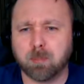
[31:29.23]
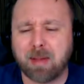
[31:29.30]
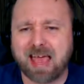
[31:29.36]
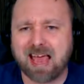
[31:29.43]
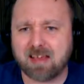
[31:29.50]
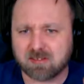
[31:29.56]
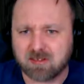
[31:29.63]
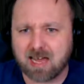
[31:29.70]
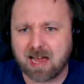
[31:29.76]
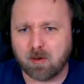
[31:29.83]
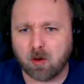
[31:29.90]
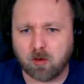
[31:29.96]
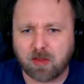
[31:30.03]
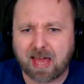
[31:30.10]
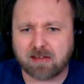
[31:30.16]
pass and how
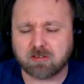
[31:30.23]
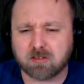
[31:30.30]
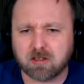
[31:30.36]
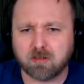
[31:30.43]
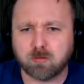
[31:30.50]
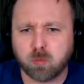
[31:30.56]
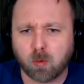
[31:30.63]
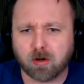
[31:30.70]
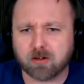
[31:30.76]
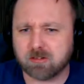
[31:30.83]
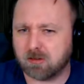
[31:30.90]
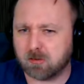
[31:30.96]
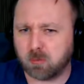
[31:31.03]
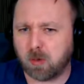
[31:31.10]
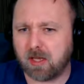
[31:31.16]
all that stuff works
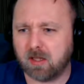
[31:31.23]
as well.